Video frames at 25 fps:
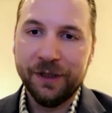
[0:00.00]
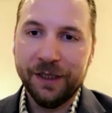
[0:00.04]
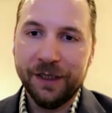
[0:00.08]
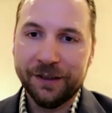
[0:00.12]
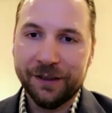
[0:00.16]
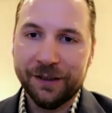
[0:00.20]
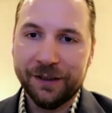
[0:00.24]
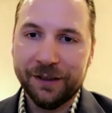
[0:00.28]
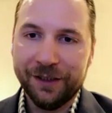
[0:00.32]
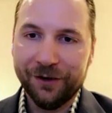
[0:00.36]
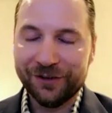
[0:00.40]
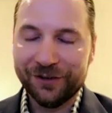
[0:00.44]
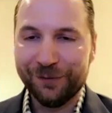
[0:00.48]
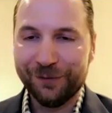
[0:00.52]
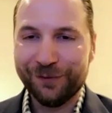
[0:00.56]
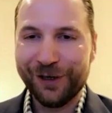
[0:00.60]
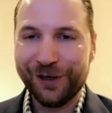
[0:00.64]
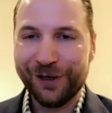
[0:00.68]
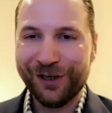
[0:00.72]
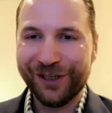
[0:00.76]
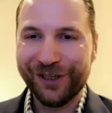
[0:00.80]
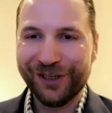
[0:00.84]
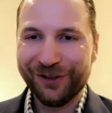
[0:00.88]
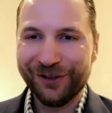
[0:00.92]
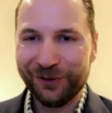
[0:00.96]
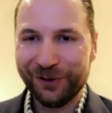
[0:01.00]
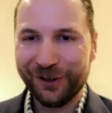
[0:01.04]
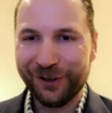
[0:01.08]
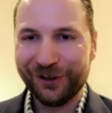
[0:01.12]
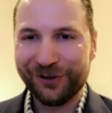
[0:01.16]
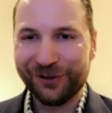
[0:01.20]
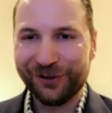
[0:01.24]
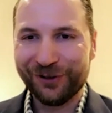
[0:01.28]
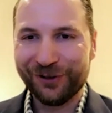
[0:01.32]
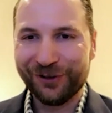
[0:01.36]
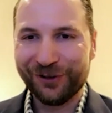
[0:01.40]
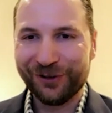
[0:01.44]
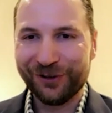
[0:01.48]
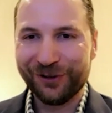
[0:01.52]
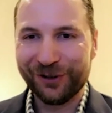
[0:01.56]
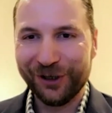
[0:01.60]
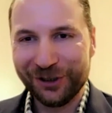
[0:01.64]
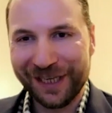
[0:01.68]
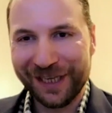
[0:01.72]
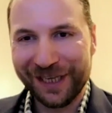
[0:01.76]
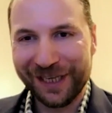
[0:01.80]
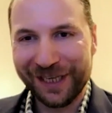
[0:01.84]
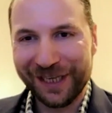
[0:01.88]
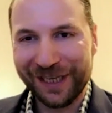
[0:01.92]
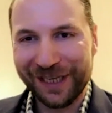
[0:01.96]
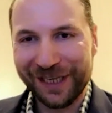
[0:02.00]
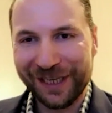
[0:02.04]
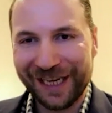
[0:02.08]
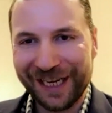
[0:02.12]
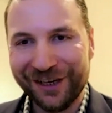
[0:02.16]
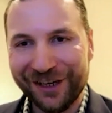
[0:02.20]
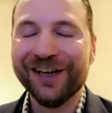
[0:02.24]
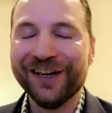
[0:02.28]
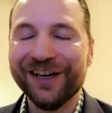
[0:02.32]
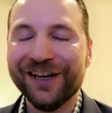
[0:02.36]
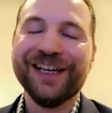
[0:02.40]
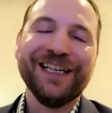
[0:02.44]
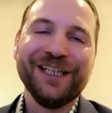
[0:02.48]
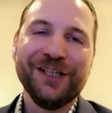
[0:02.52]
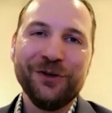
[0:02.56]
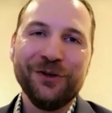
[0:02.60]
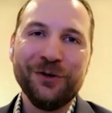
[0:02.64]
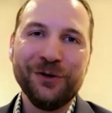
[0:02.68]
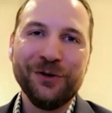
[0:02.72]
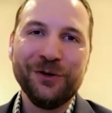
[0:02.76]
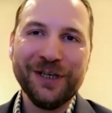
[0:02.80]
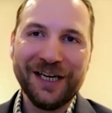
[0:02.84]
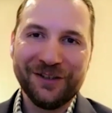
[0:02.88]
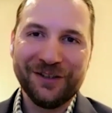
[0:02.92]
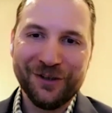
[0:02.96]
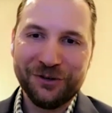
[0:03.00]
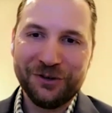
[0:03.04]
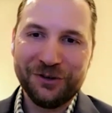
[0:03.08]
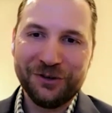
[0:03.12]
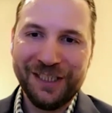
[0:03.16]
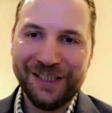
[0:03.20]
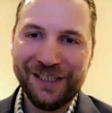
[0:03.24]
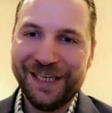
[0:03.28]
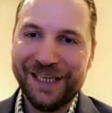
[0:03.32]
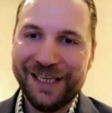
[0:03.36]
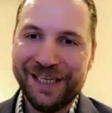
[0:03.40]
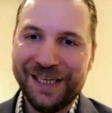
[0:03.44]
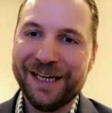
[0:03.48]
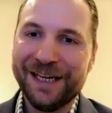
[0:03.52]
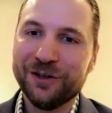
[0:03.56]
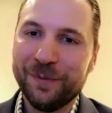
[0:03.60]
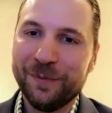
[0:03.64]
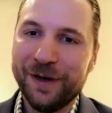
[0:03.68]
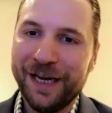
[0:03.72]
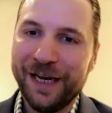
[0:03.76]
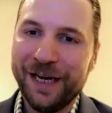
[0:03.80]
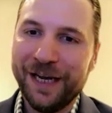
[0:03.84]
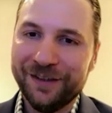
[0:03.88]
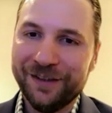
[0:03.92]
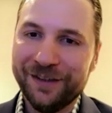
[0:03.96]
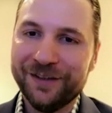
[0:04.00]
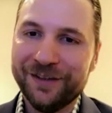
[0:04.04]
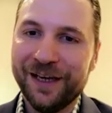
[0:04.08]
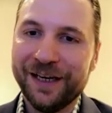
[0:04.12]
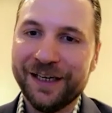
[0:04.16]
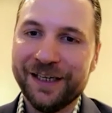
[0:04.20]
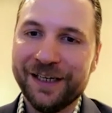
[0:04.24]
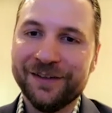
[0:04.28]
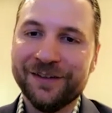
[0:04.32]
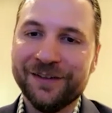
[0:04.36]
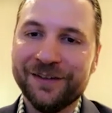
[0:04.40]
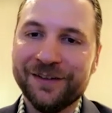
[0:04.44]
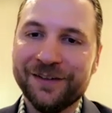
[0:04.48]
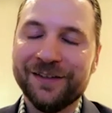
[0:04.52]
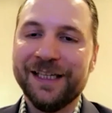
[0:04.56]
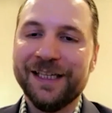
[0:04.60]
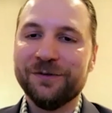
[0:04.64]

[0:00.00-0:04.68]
We like, you know, instead of doing a search and going and get dinner, you get a search, you get the answer back in seconds.